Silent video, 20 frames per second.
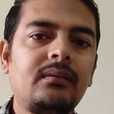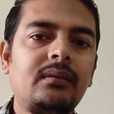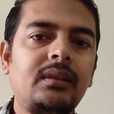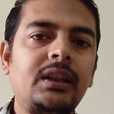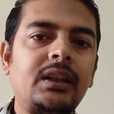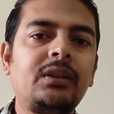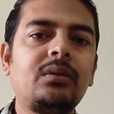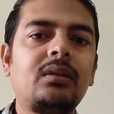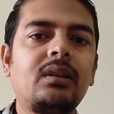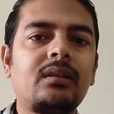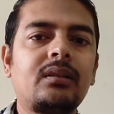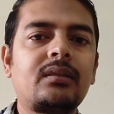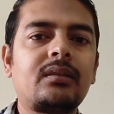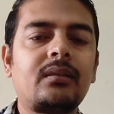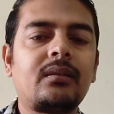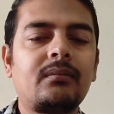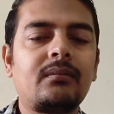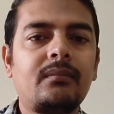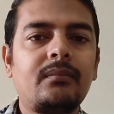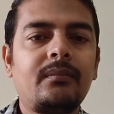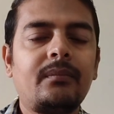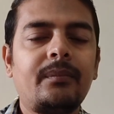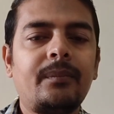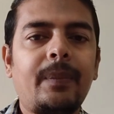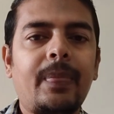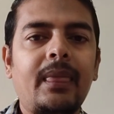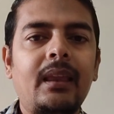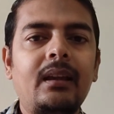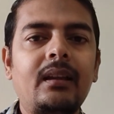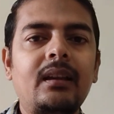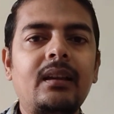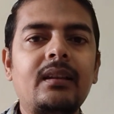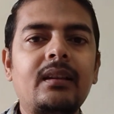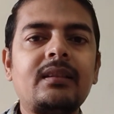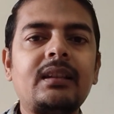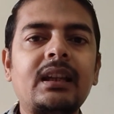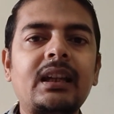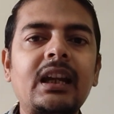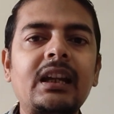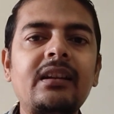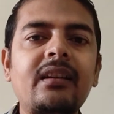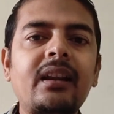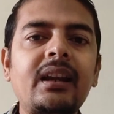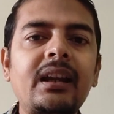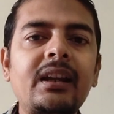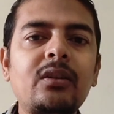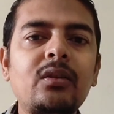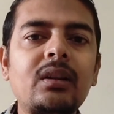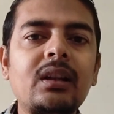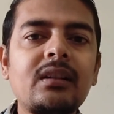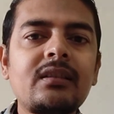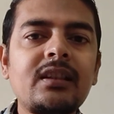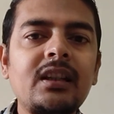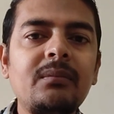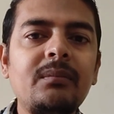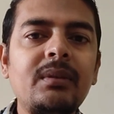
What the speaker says: introduction. Secondary introduction